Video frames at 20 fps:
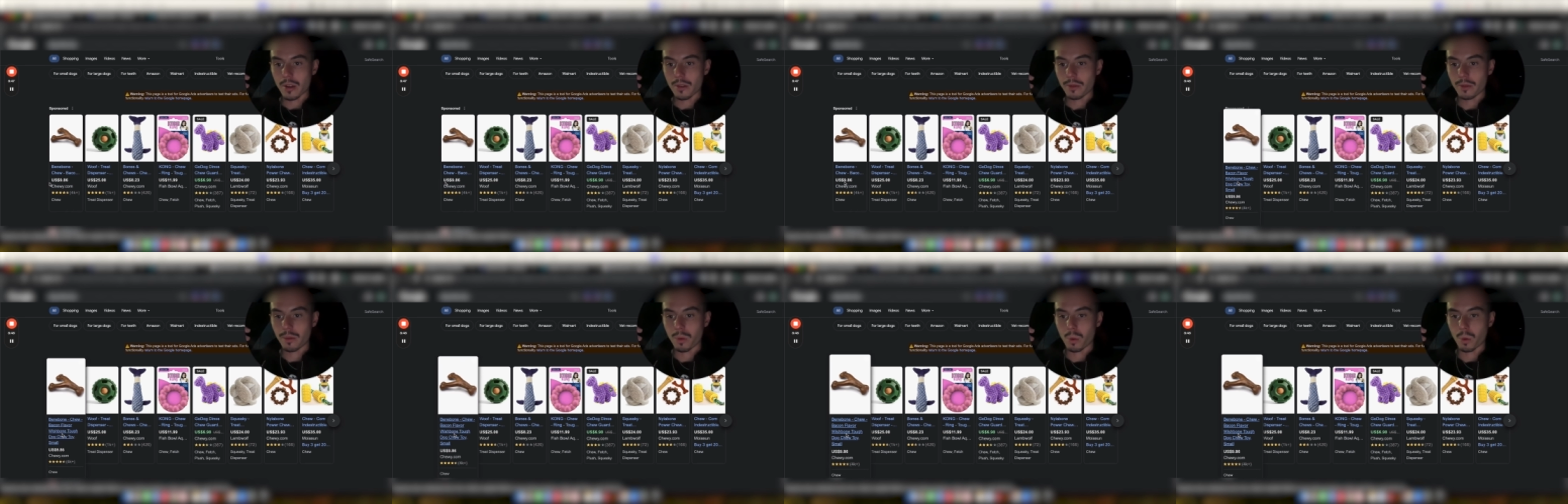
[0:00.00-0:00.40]

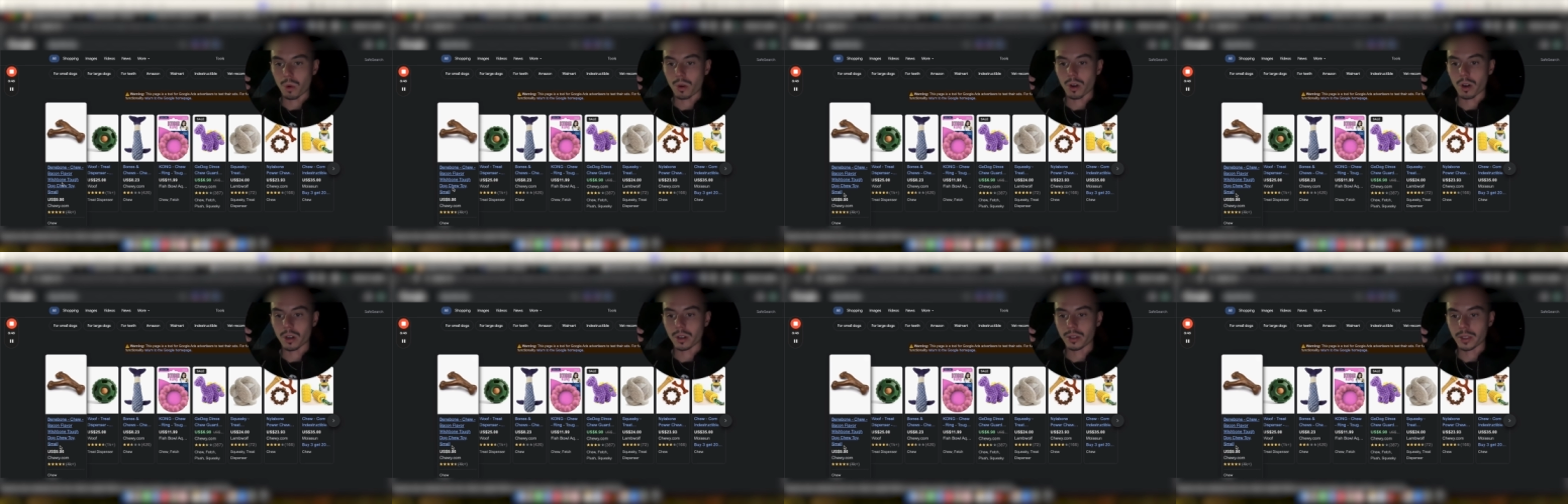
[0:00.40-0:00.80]

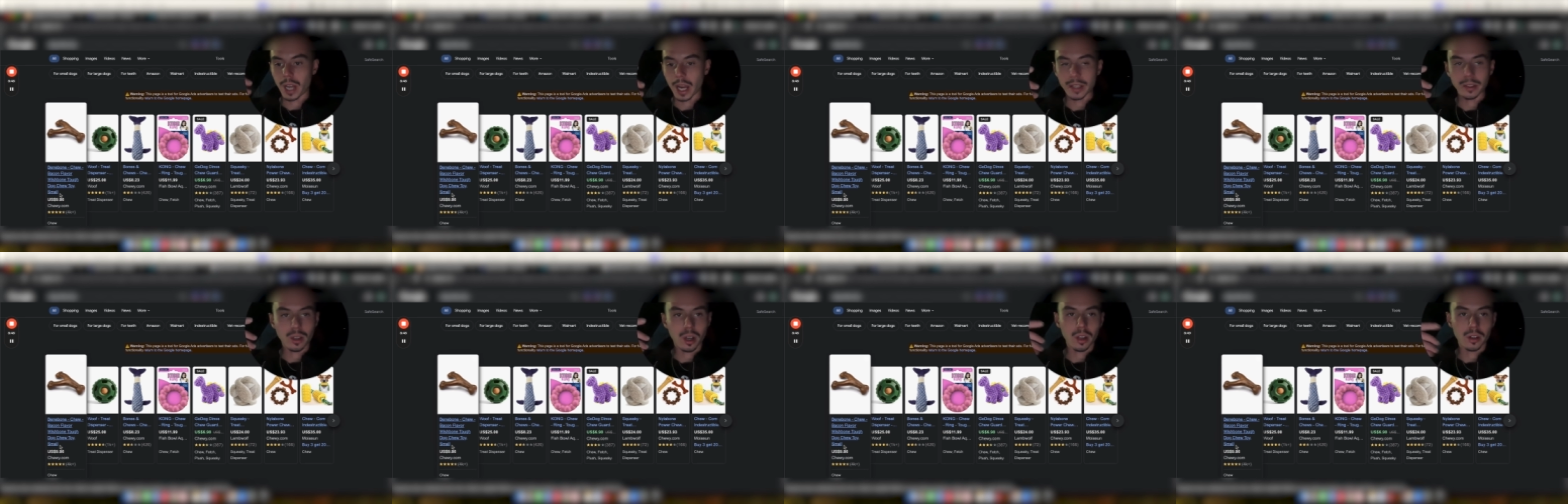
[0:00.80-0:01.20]
for
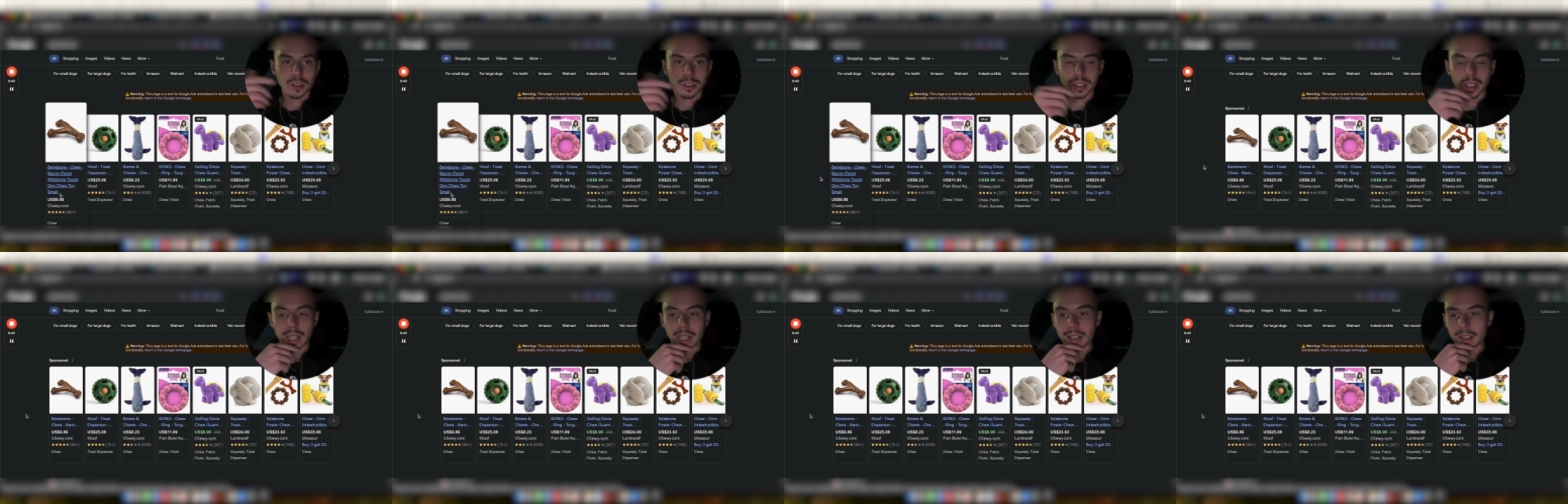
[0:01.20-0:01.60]

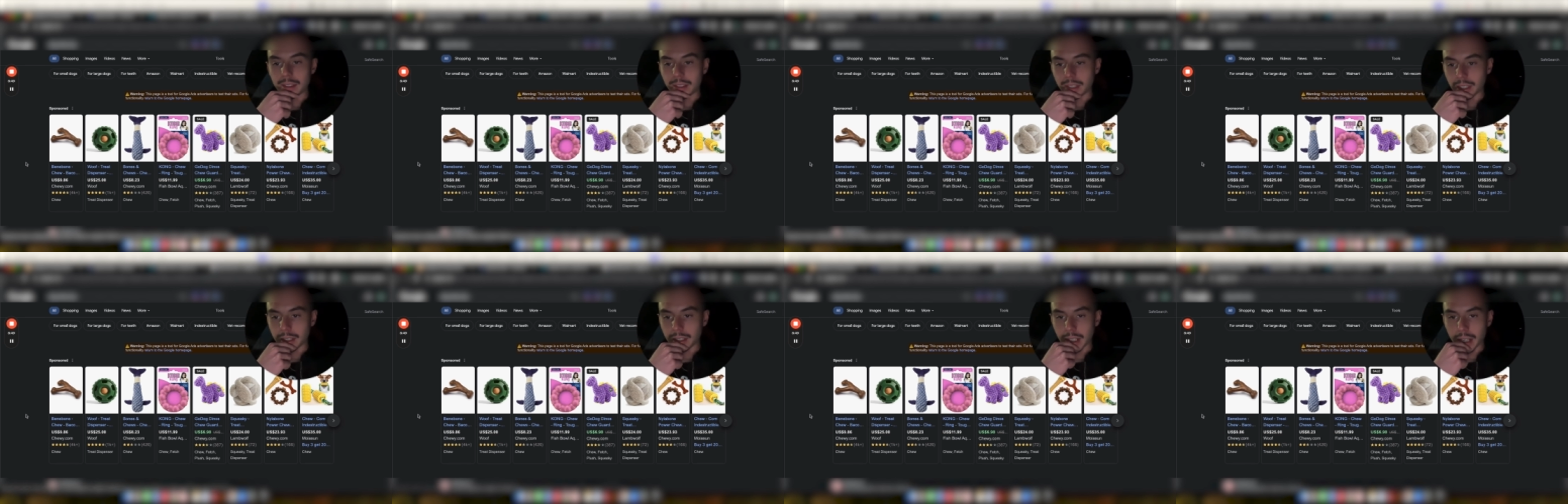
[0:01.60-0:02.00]

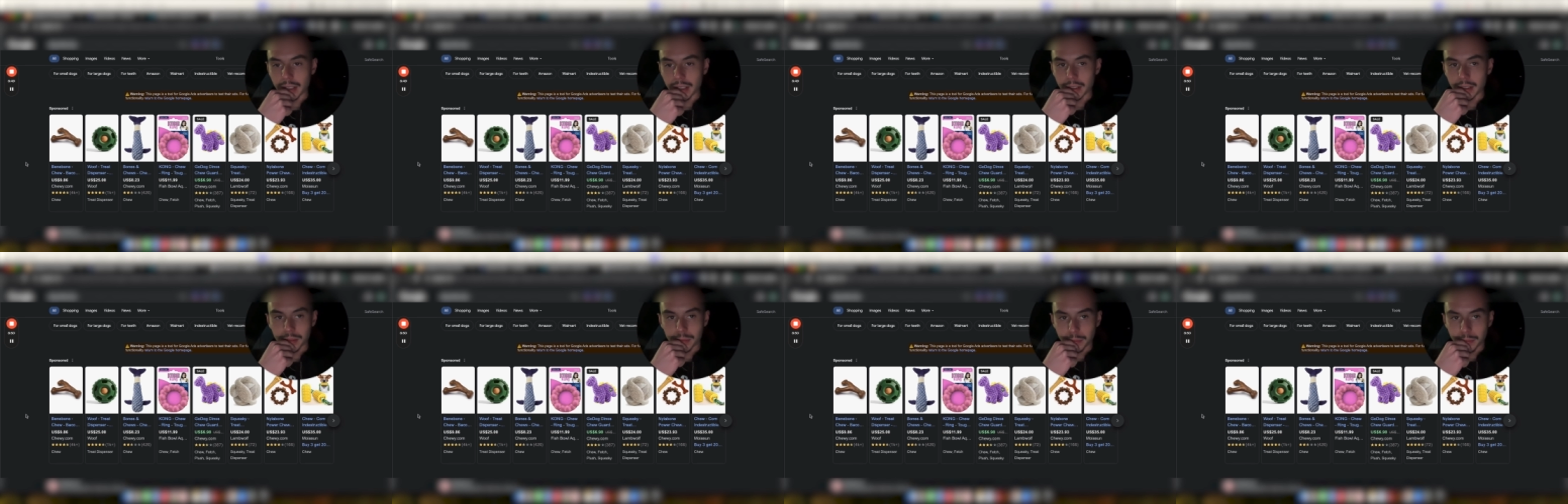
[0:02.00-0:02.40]
$9.86.